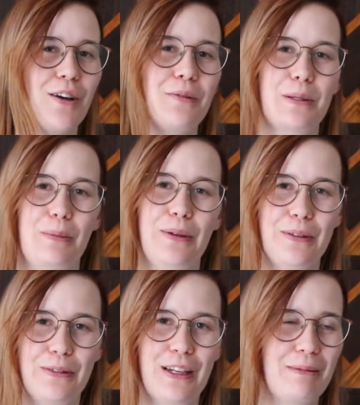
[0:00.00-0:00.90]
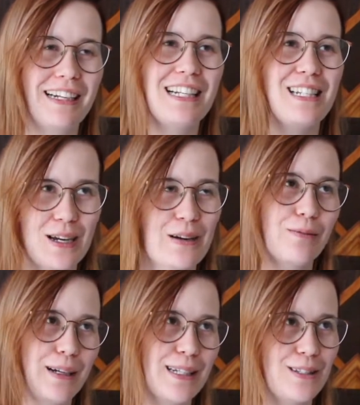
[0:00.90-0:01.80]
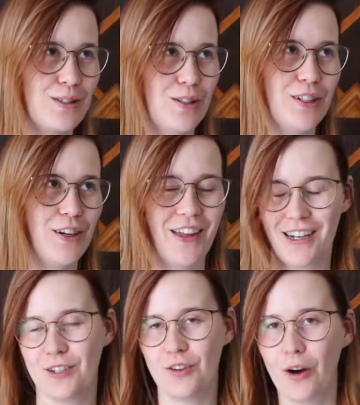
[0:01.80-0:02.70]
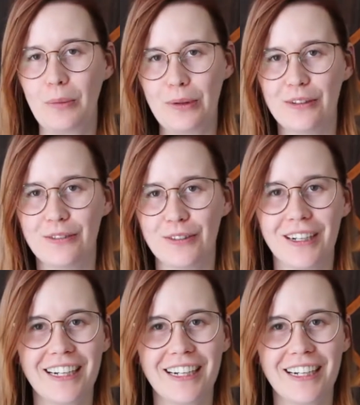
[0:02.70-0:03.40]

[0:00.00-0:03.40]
was beautiful. I mean, is there a wedding studio that is not beautiful?